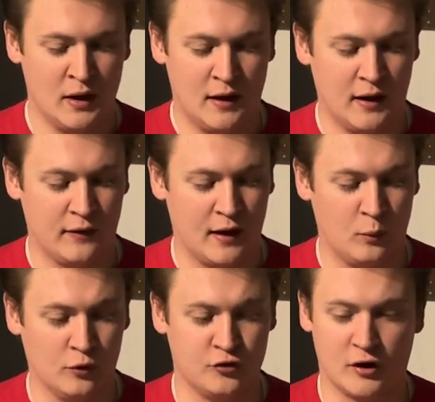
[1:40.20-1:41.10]
and that
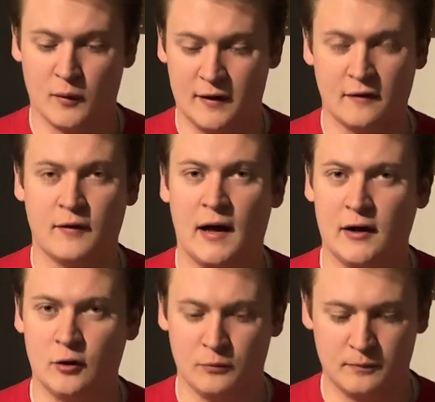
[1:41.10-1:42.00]
will generate the
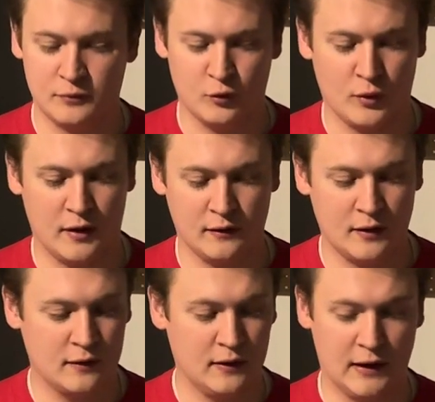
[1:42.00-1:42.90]
vacuum to run
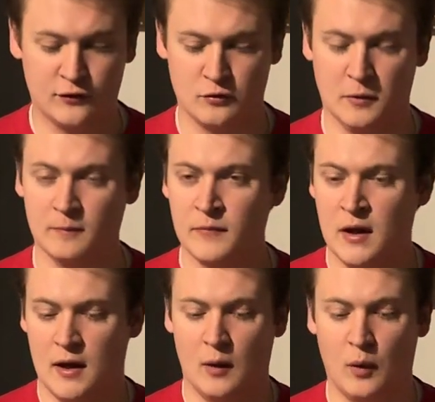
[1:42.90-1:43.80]
the instrument.
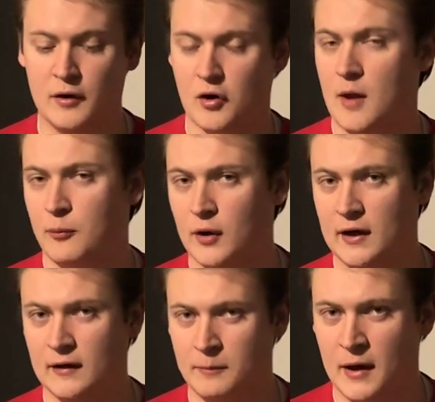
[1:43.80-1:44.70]
And while you're
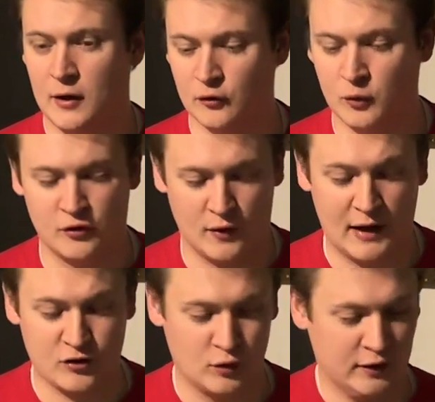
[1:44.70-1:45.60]
operating the pedals, what you're
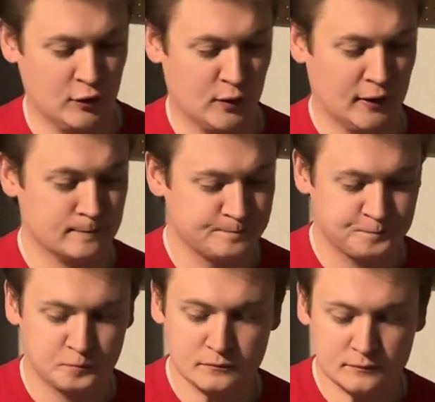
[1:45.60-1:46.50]
actually doing
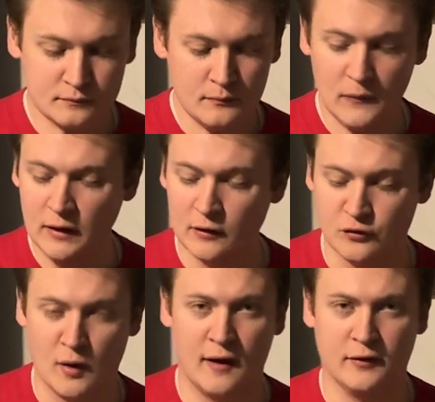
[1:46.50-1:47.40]
is
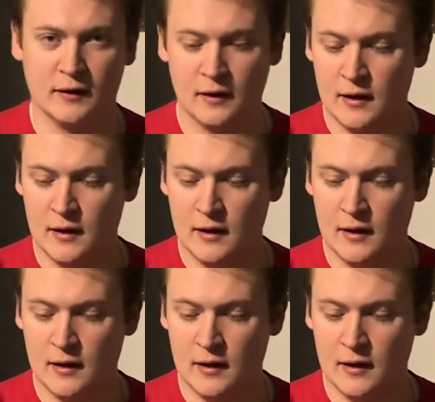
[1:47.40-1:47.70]
driving